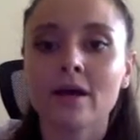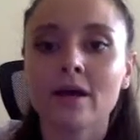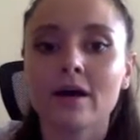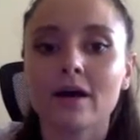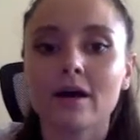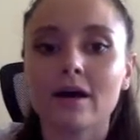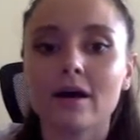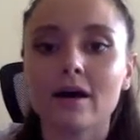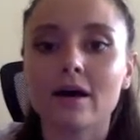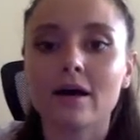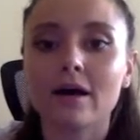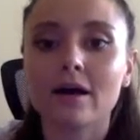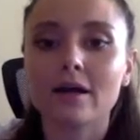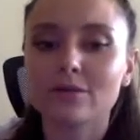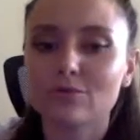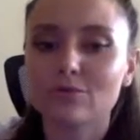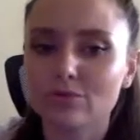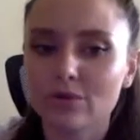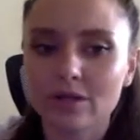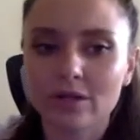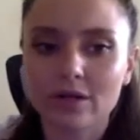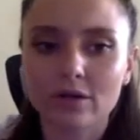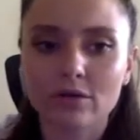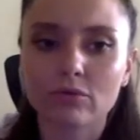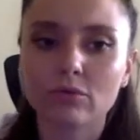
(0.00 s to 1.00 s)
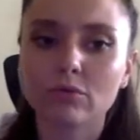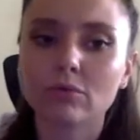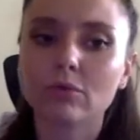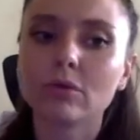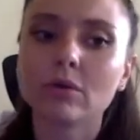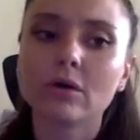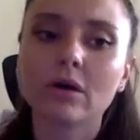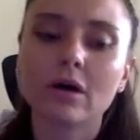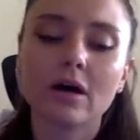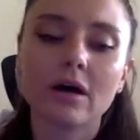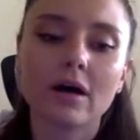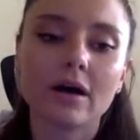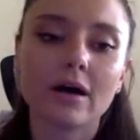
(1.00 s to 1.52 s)
It's really
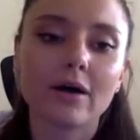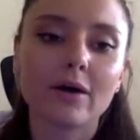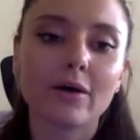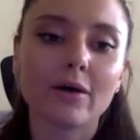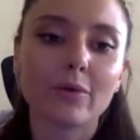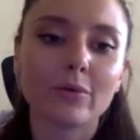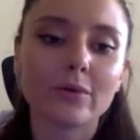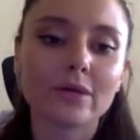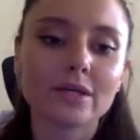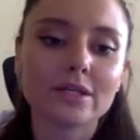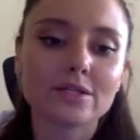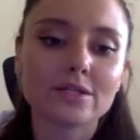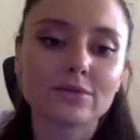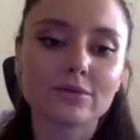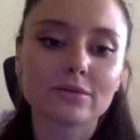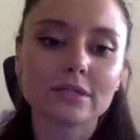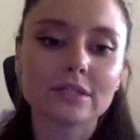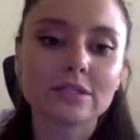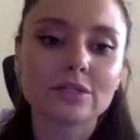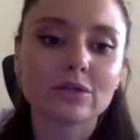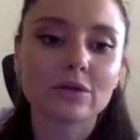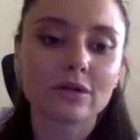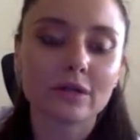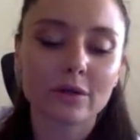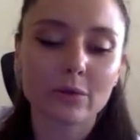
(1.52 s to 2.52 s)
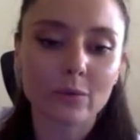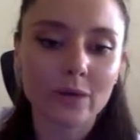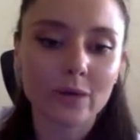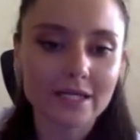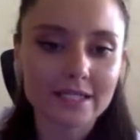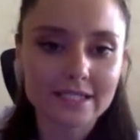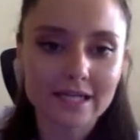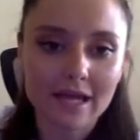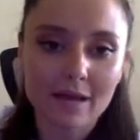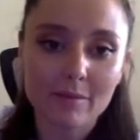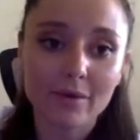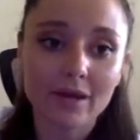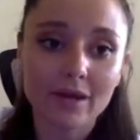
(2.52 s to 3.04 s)
cool. We do it only 1
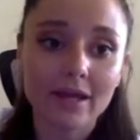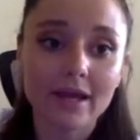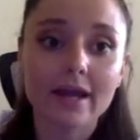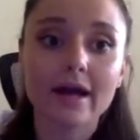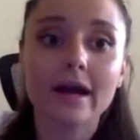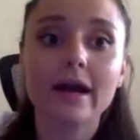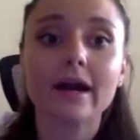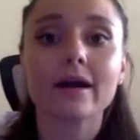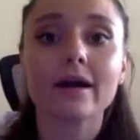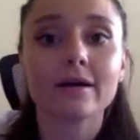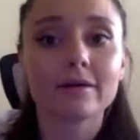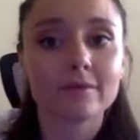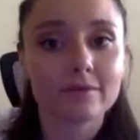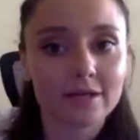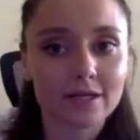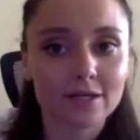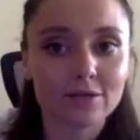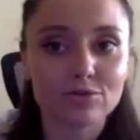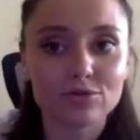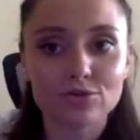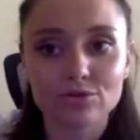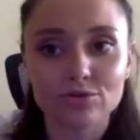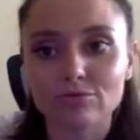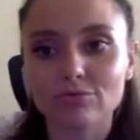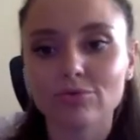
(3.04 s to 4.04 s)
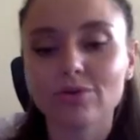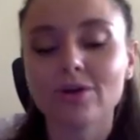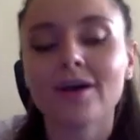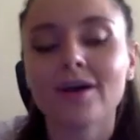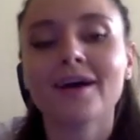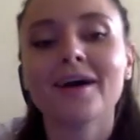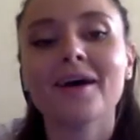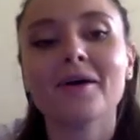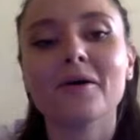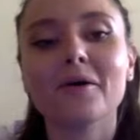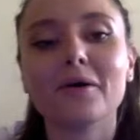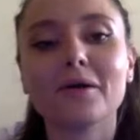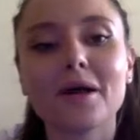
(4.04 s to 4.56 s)
time a year in June
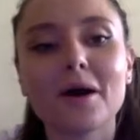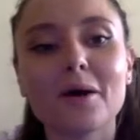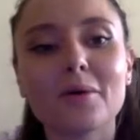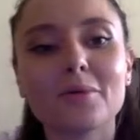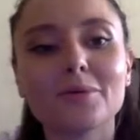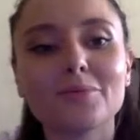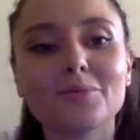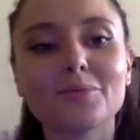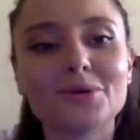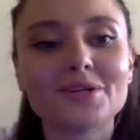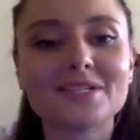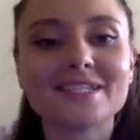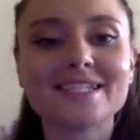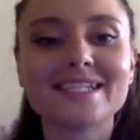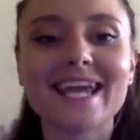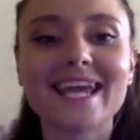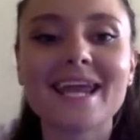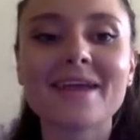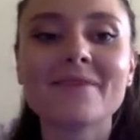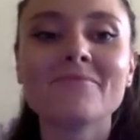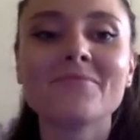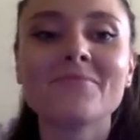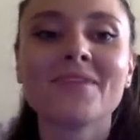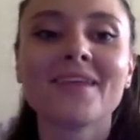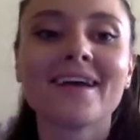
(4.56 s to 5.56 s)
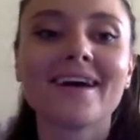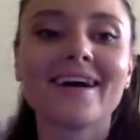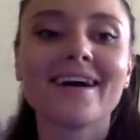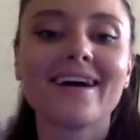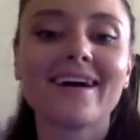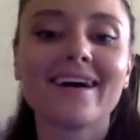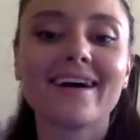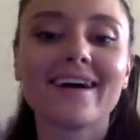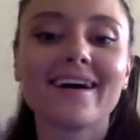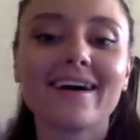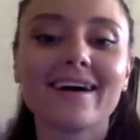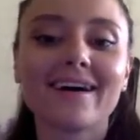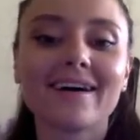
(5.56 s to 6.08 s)
on our birthday.
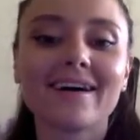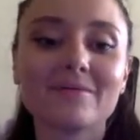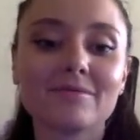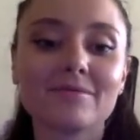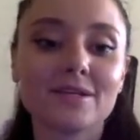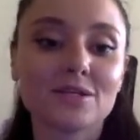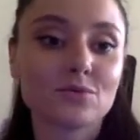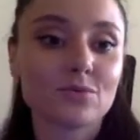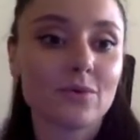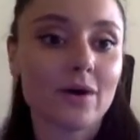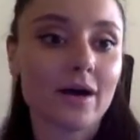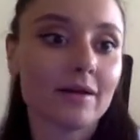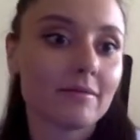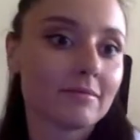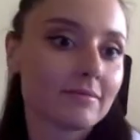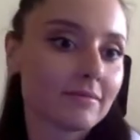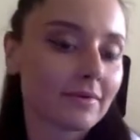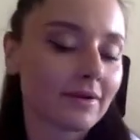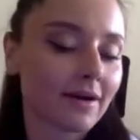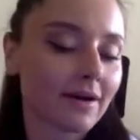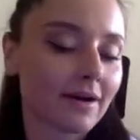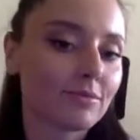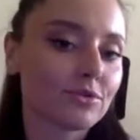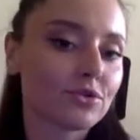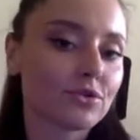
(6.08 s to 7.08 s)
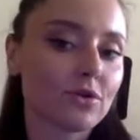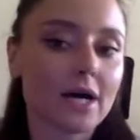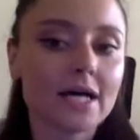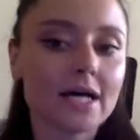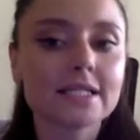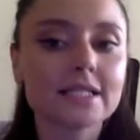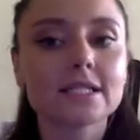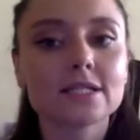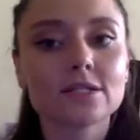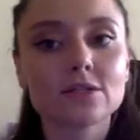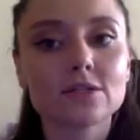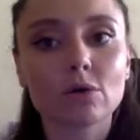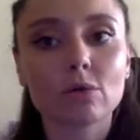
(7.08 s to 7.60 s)
That's why. Come to
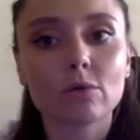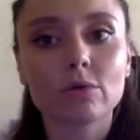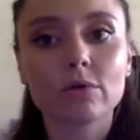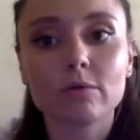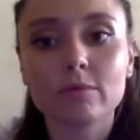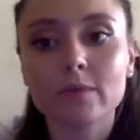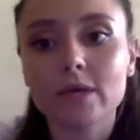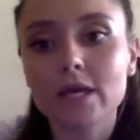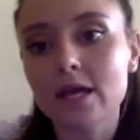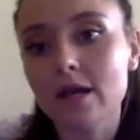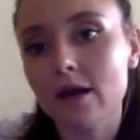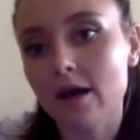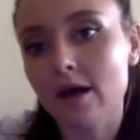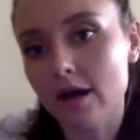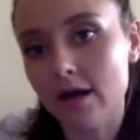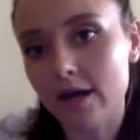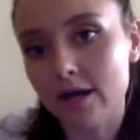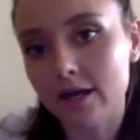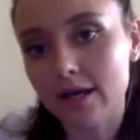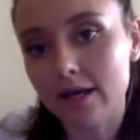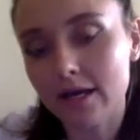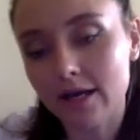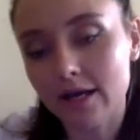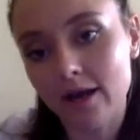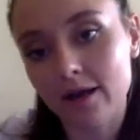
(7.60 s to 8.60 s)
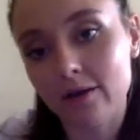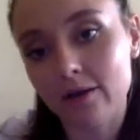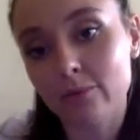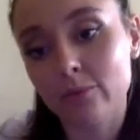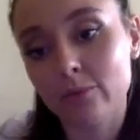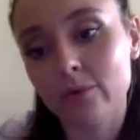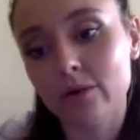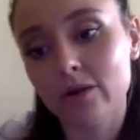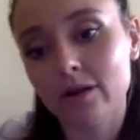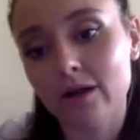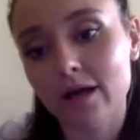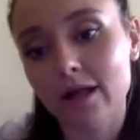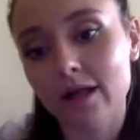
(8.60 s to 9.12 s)
us, talk with me.
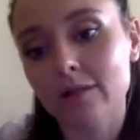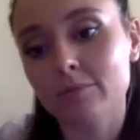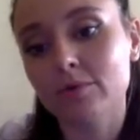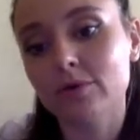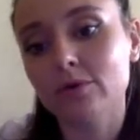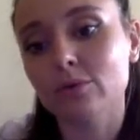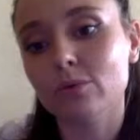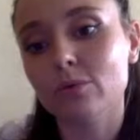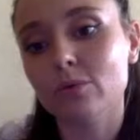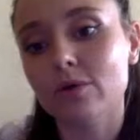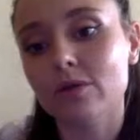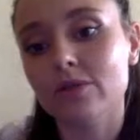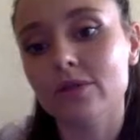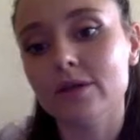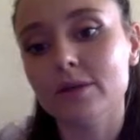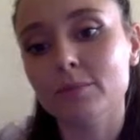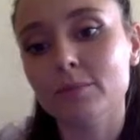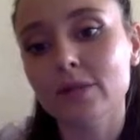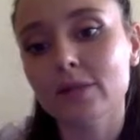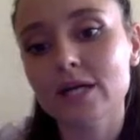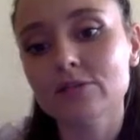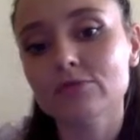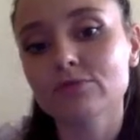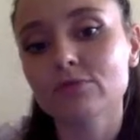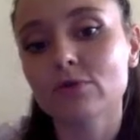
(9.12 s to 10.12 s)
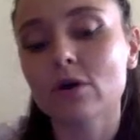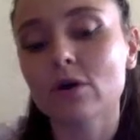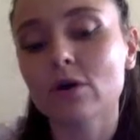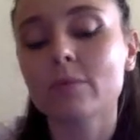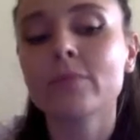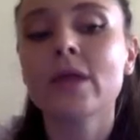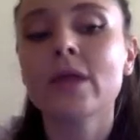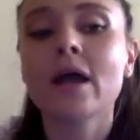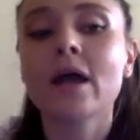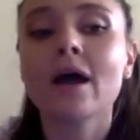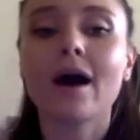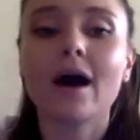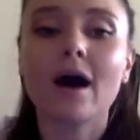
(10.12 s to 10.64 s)
Will help you with the platform.
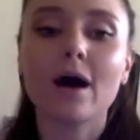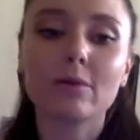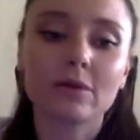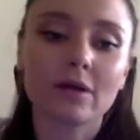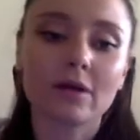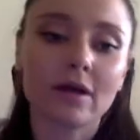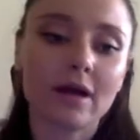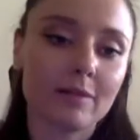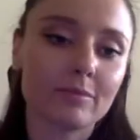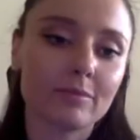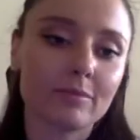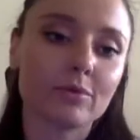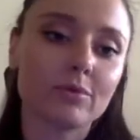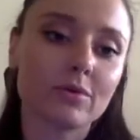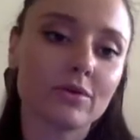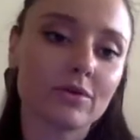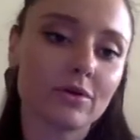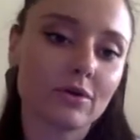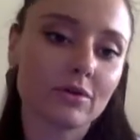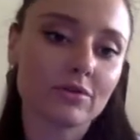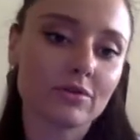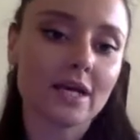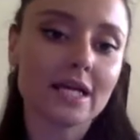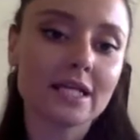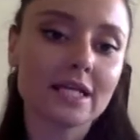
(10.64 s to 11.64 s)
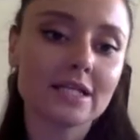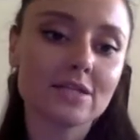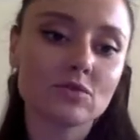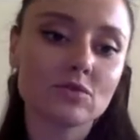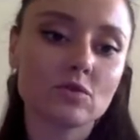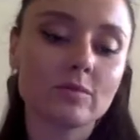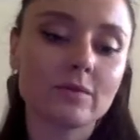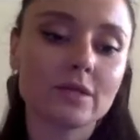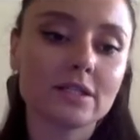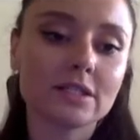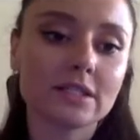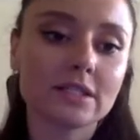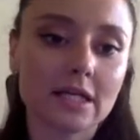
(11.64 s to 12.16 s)
I will help you with all the
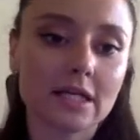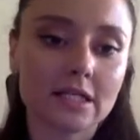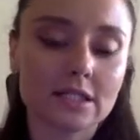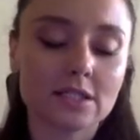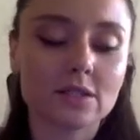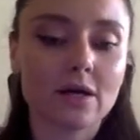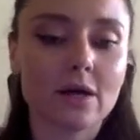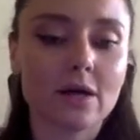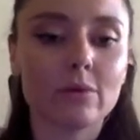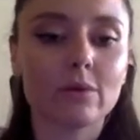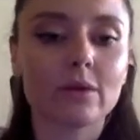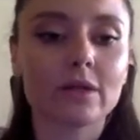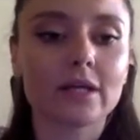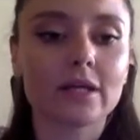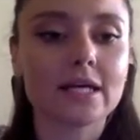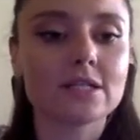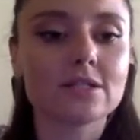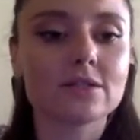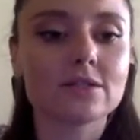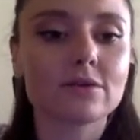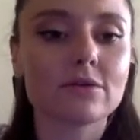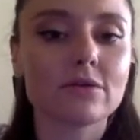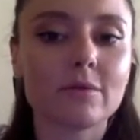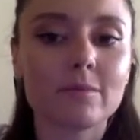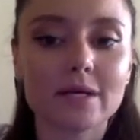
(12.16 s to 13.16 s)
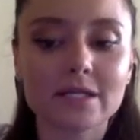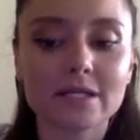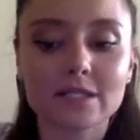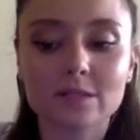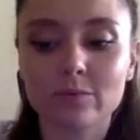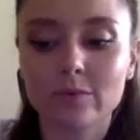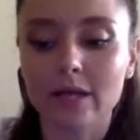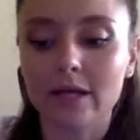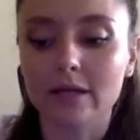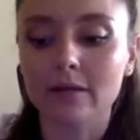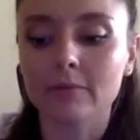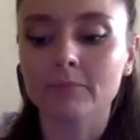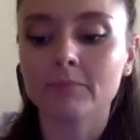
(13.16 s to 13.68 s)
instruments, and I will get you the best
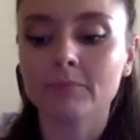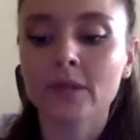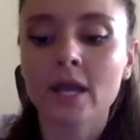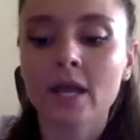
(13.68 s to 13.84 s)
plan.